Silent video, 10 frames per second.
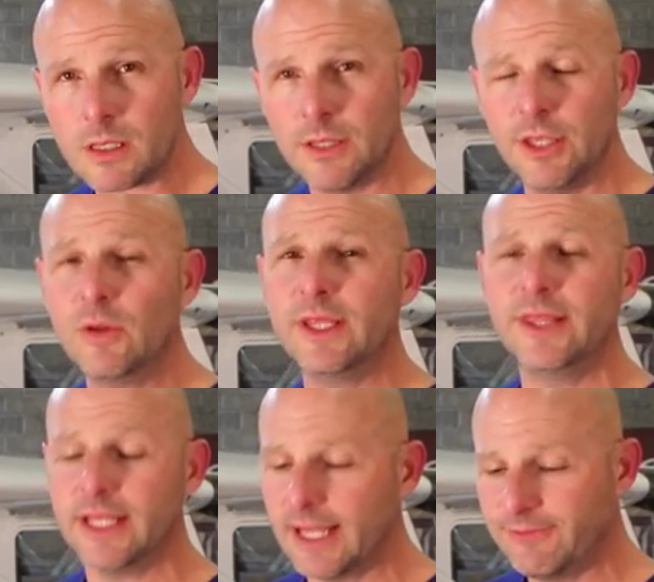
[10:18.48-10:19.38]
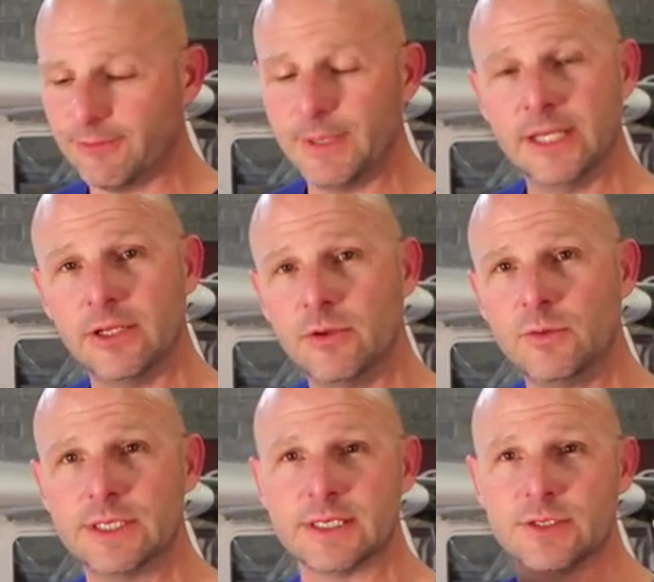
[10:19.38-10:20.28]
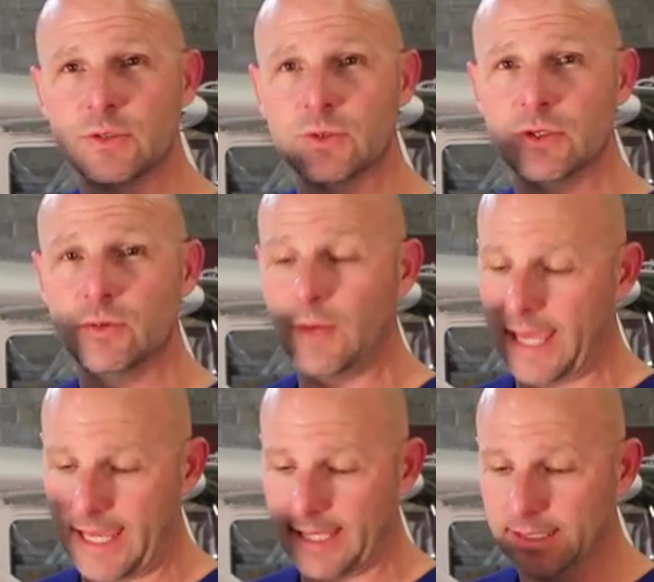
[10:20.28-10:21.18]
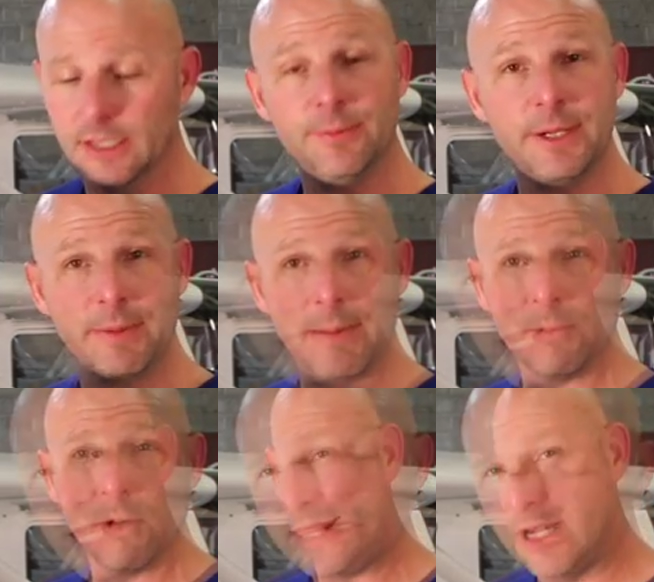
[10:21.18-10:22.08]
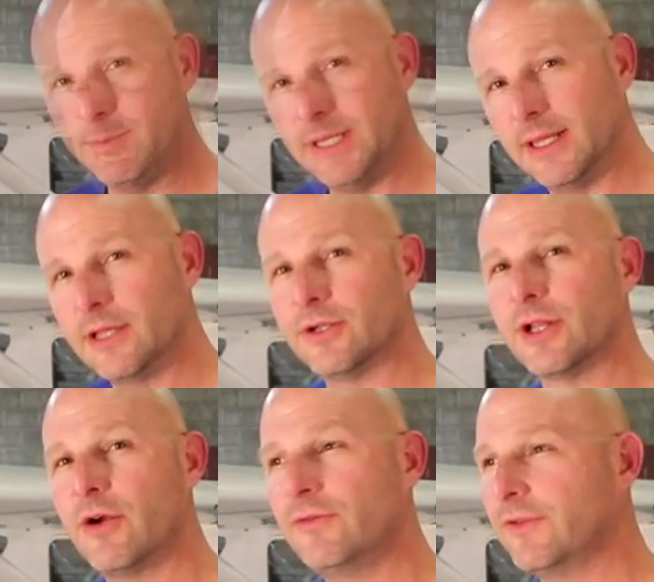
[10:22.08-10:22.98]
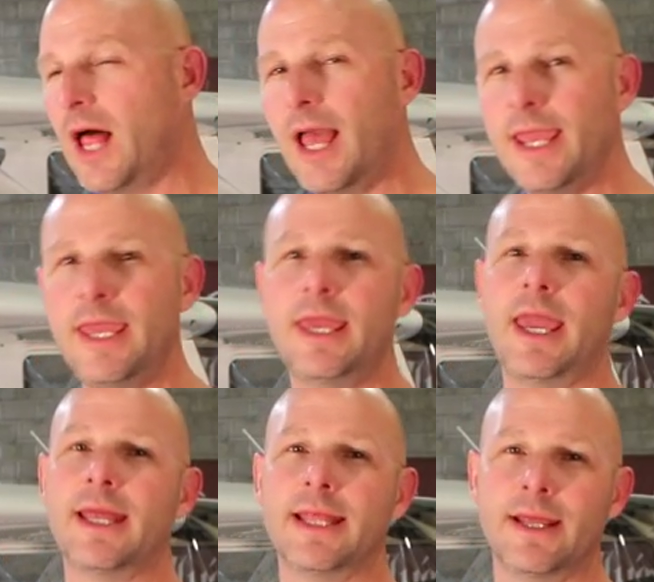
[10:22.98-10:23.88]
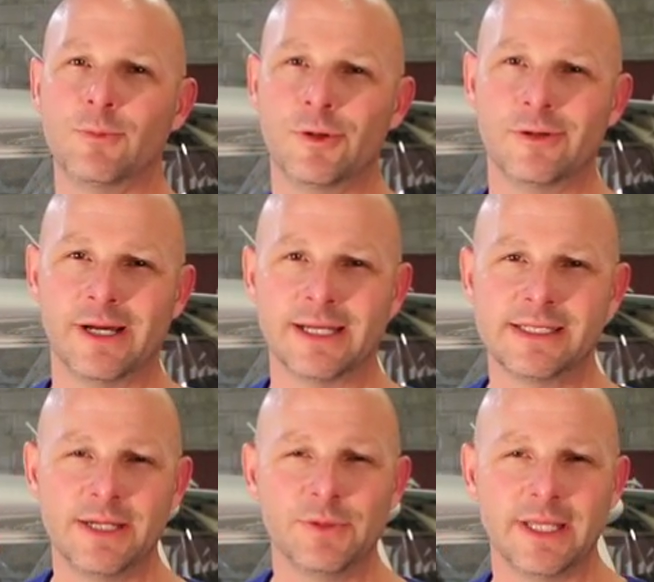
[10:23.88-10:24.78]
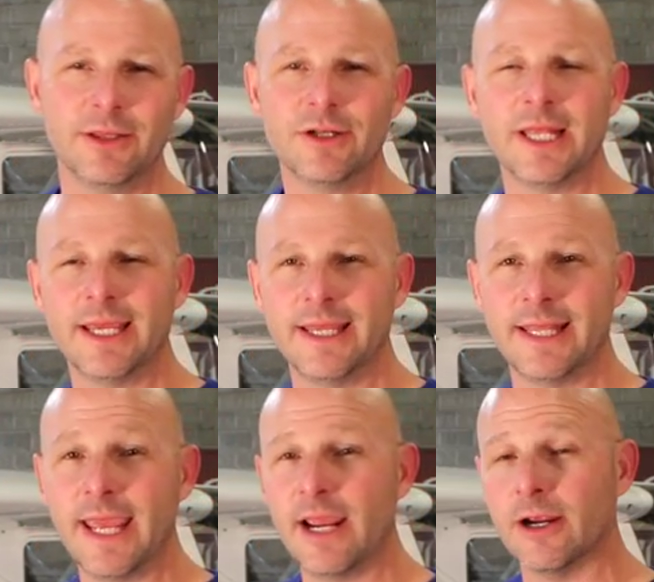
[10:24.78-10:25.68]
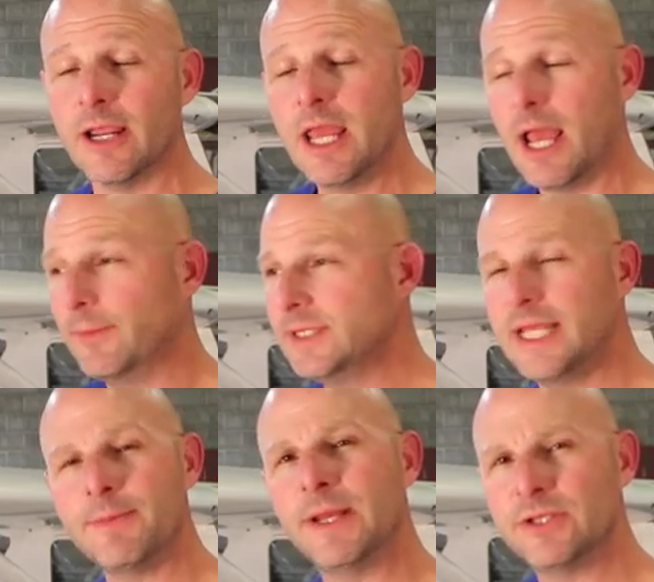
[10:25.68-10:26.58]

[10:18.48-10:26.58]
The only thing left for me to do is to do a little bit of paperwork, then I'll be legal to go fly, and then we'll uh, see what they look like in the air. I'm gonna take my